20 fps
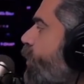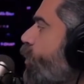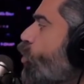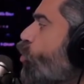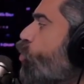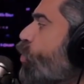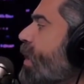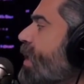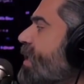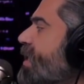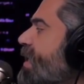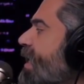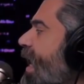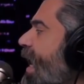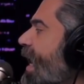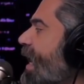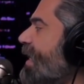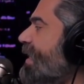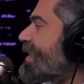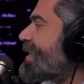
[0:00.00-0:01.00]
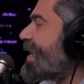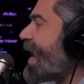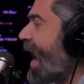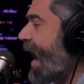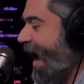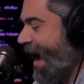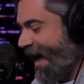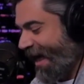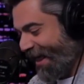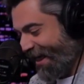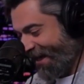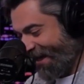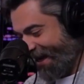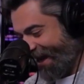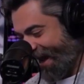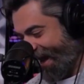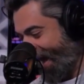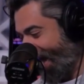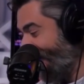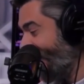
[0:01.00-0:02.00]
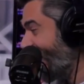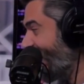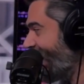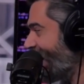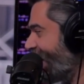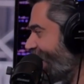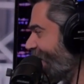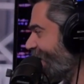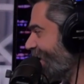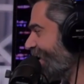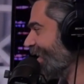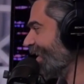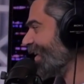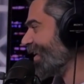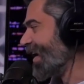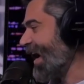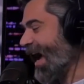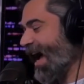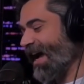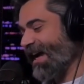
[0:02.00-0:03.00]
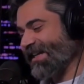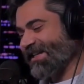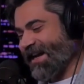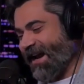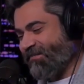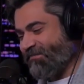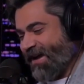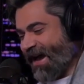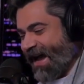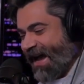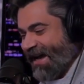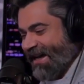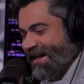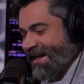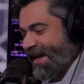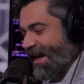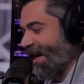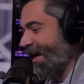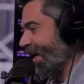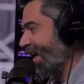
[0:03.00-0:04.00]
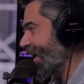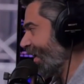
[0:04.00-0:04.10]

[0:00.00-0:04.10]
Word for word: Chris, Cris Italia! Guys, Come I'm not on. kidding.